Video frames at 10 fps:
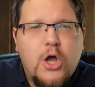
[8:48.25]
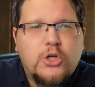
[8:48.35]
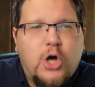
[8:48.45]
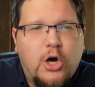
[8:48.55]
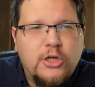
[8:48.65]

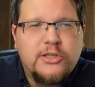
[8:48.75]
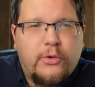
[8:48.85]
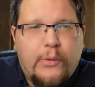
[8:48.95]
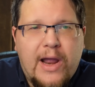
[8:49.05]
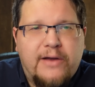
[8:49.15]
Called
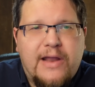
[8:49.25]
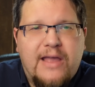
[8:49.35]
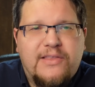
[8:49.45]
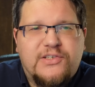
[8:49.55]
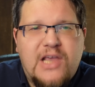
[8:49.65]
around,
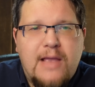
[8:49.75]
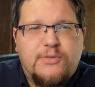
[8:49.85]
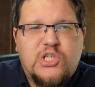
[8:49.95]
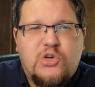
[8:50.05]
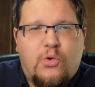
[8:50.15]
and the same
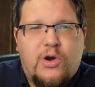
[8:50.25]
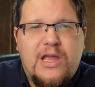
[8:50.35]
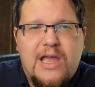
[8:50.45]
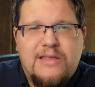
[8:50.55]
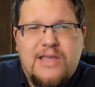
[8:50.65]

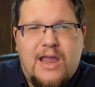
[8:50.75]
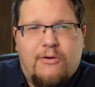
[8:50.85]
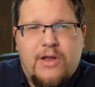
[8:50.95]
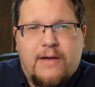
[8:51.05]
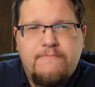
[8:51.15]
story in the
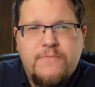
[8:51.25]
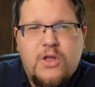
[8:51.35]
area.